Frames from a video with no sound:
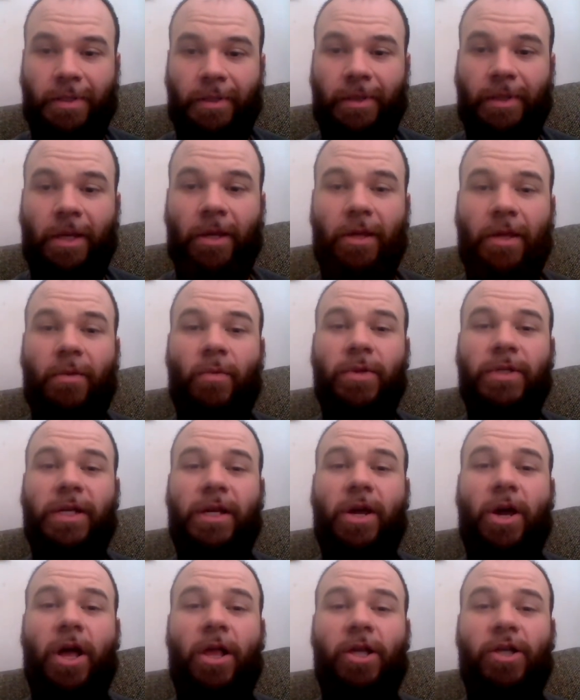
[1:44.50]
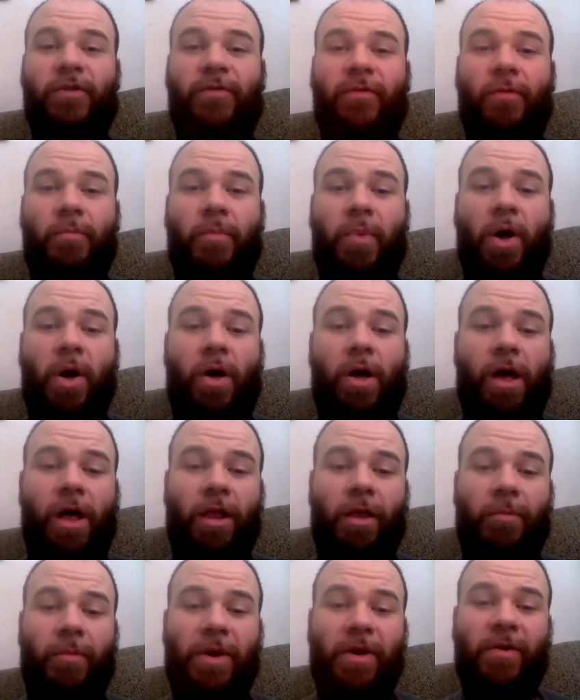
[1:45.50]
Still, he was a college football
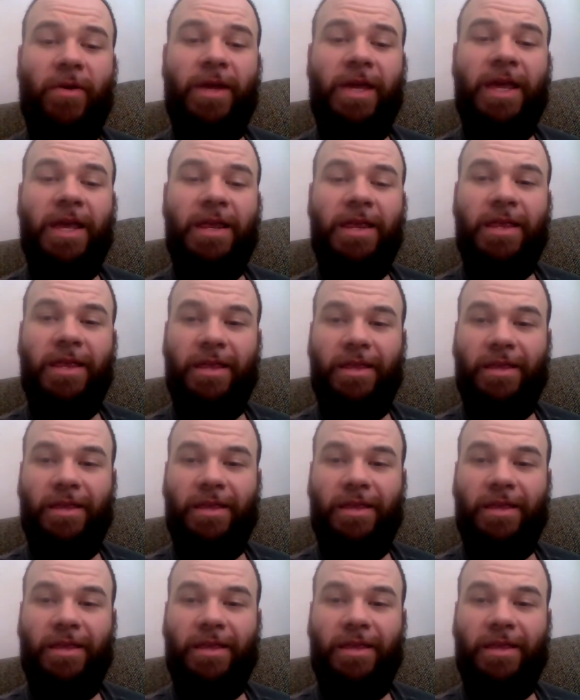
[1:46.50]
All-American.